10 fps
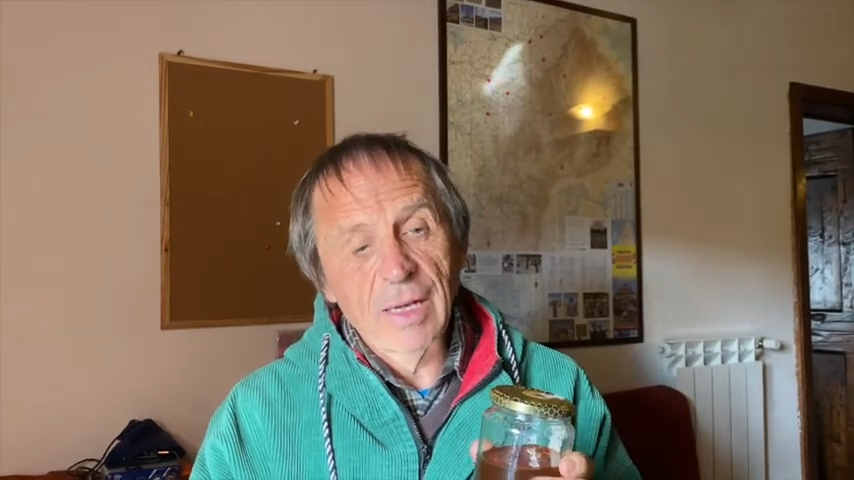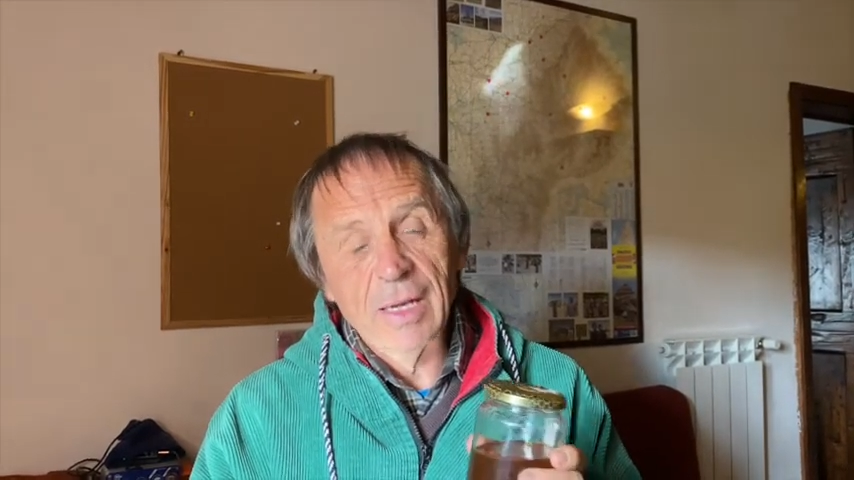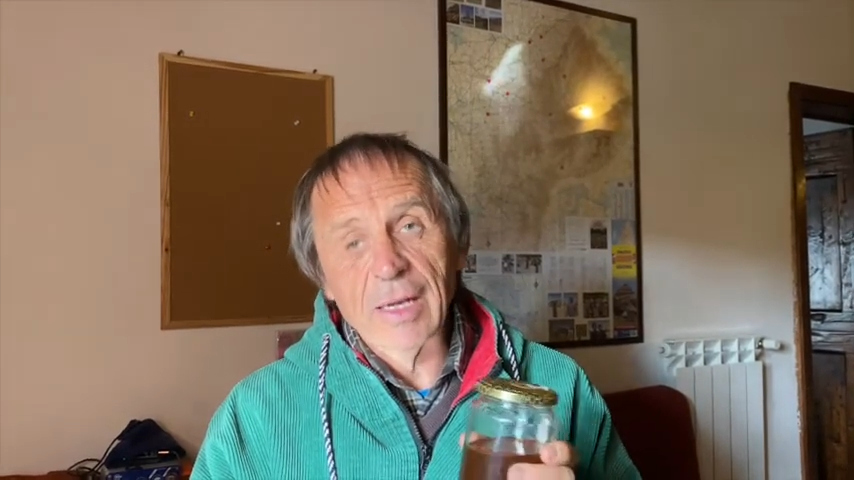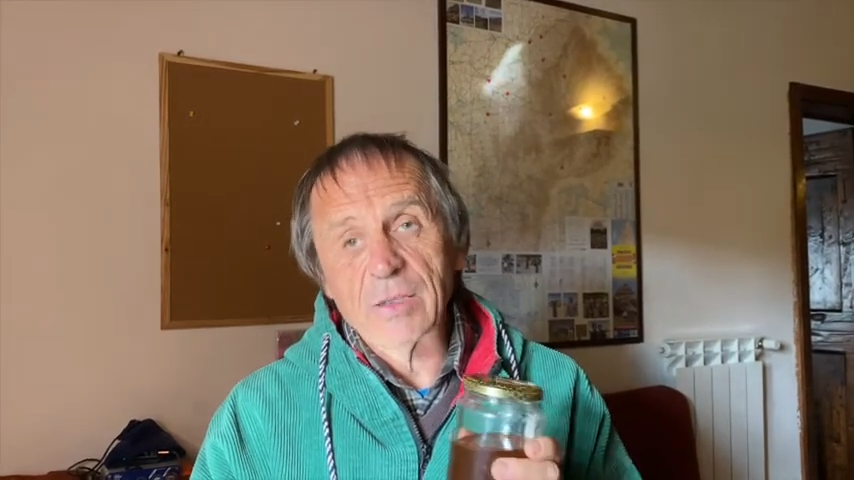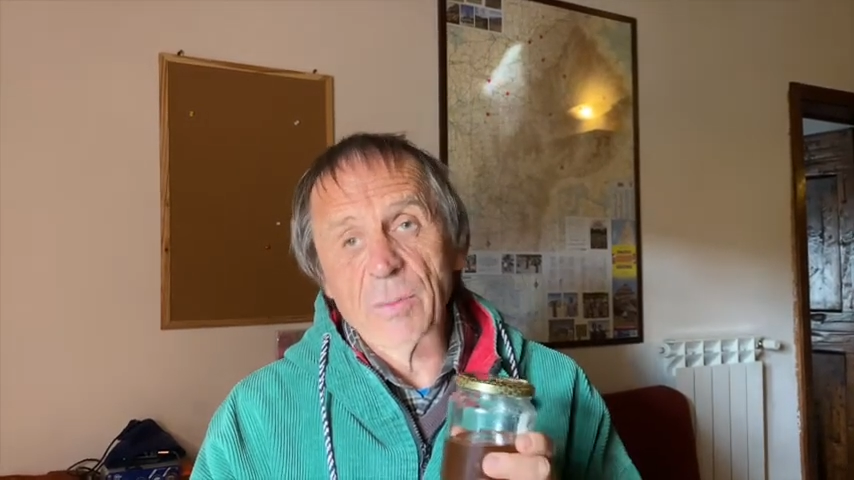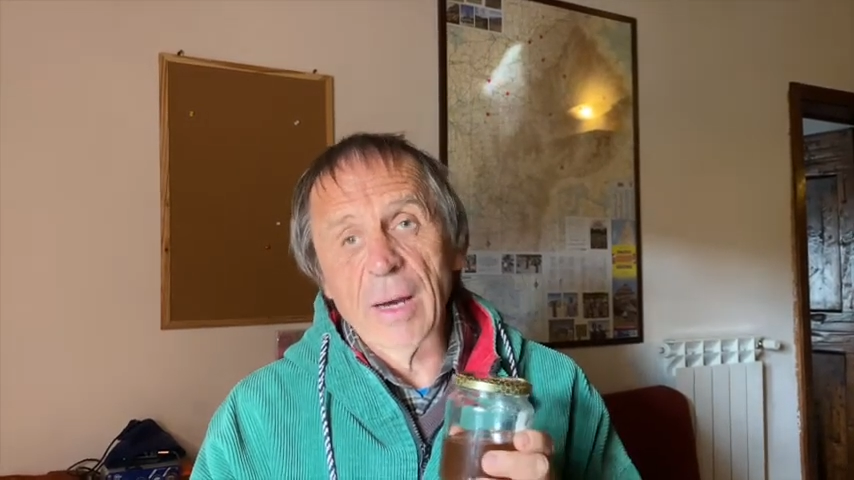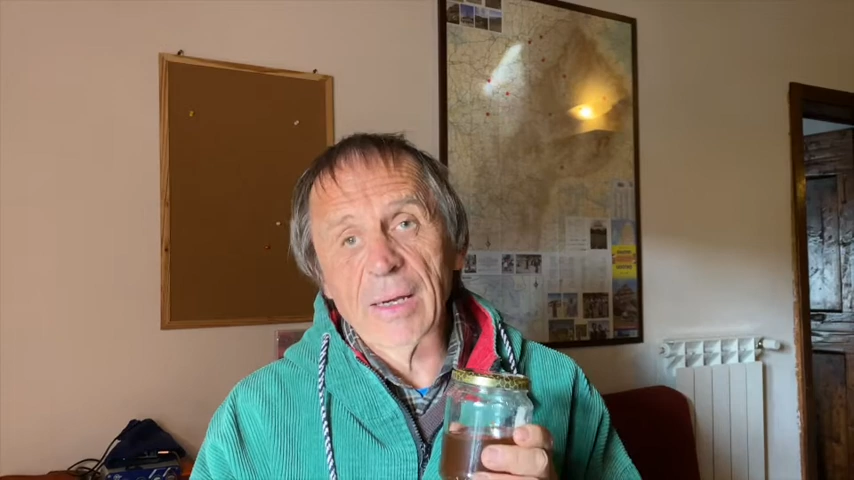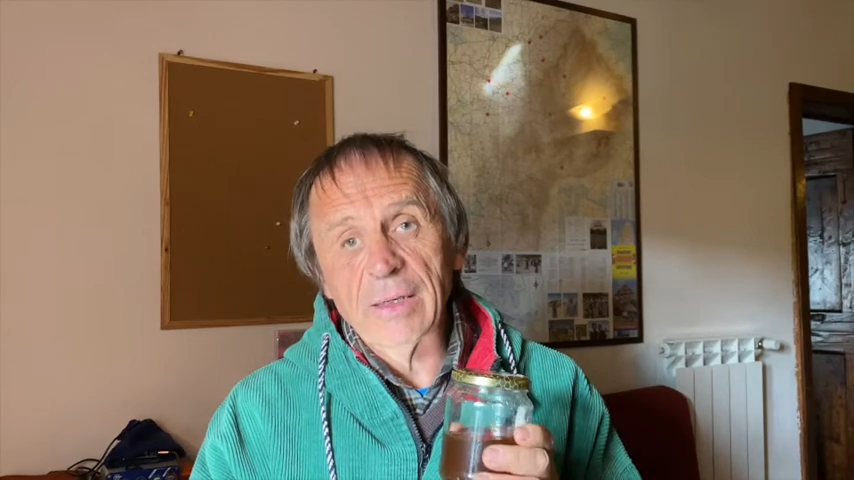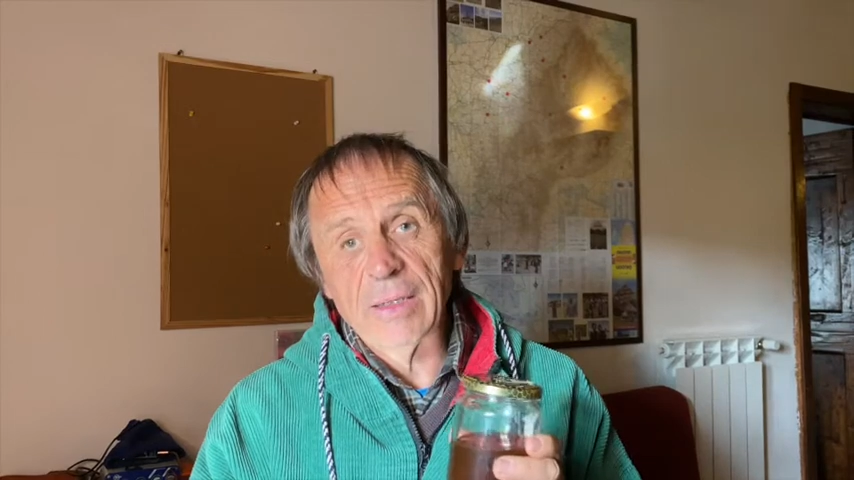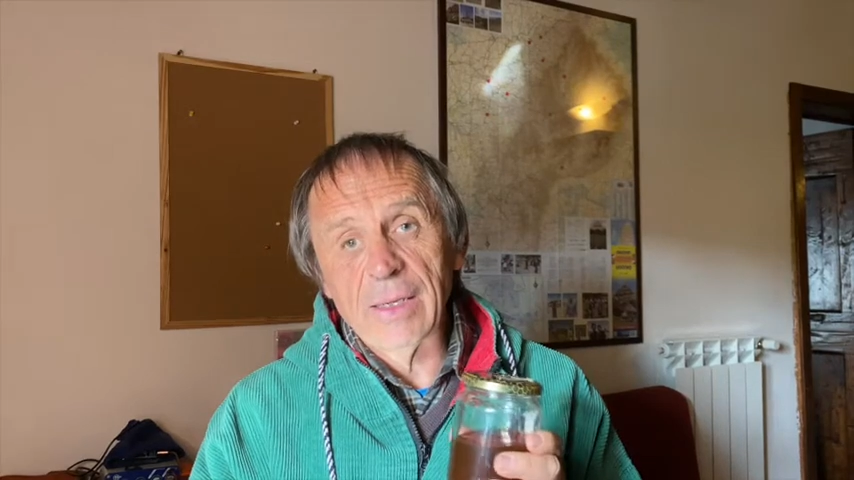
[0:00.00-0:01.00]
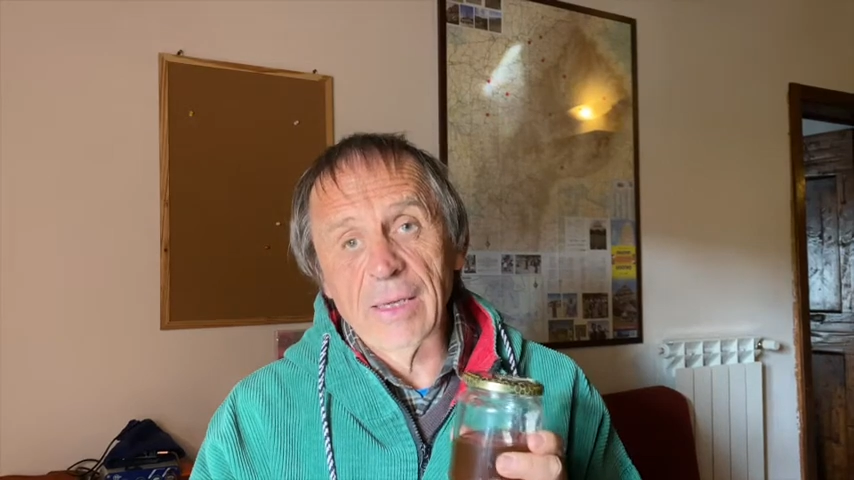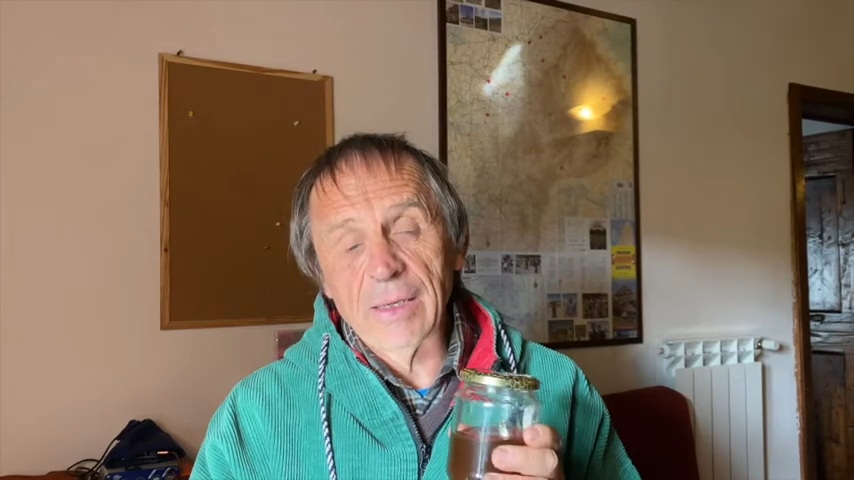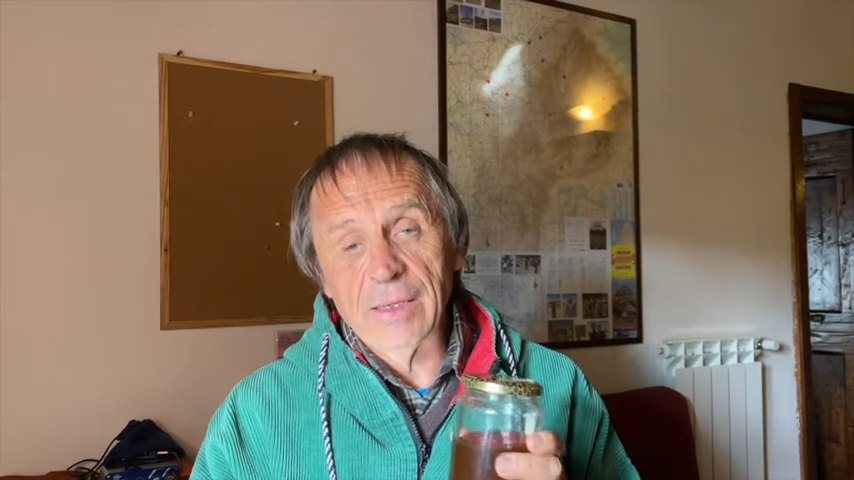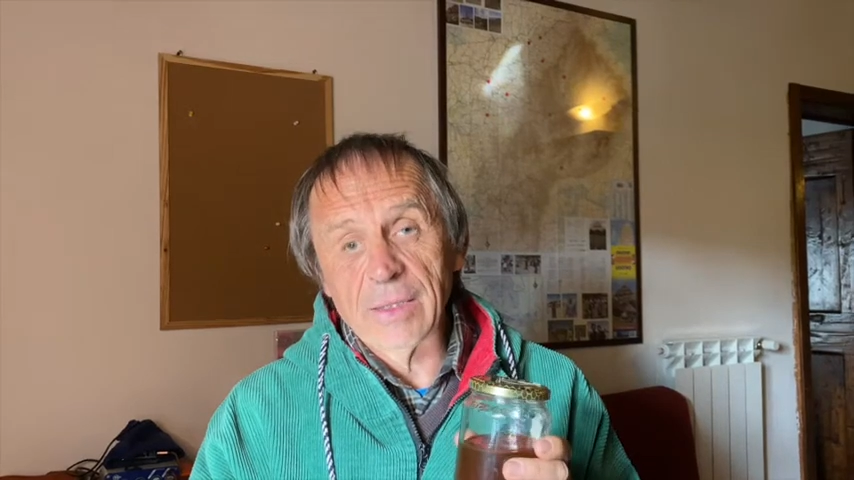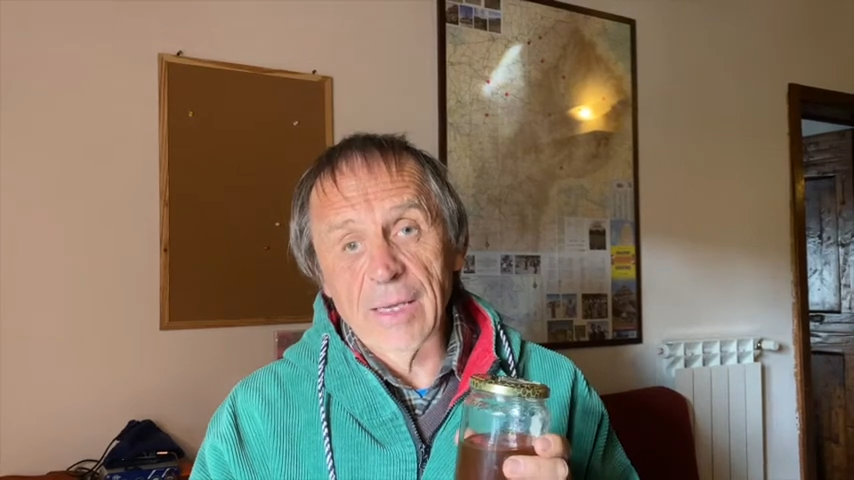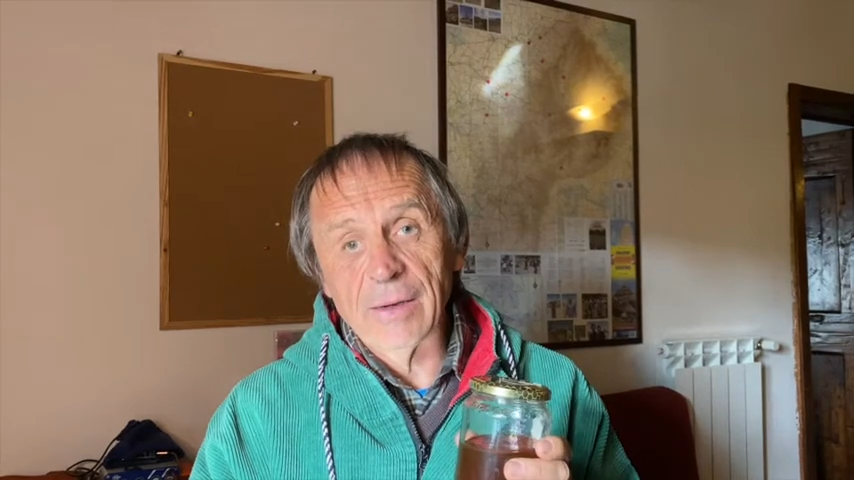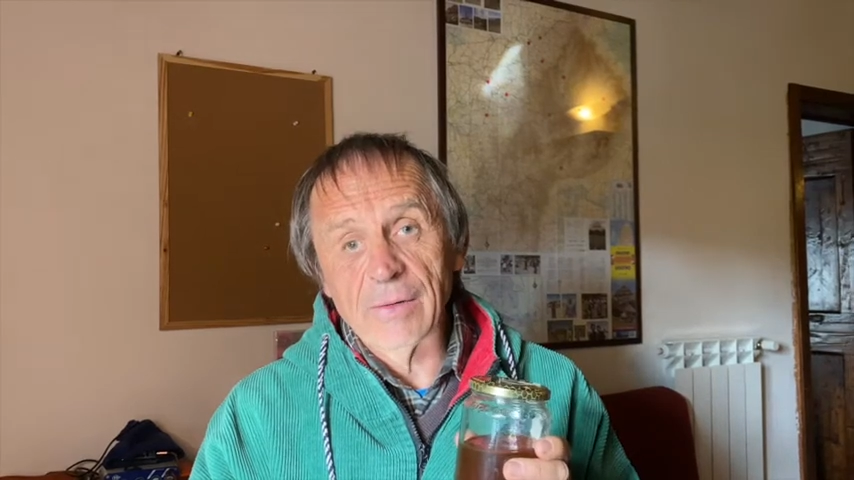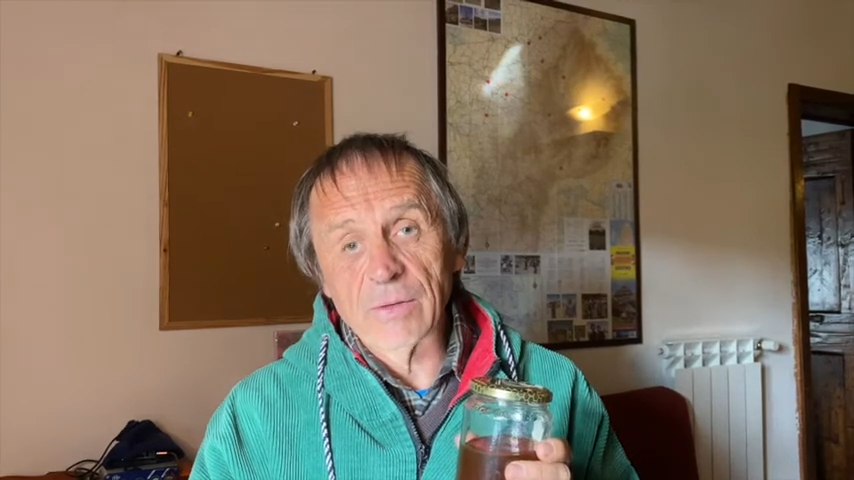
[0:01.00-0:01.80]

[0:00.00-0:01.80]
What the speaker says: expiry day is here.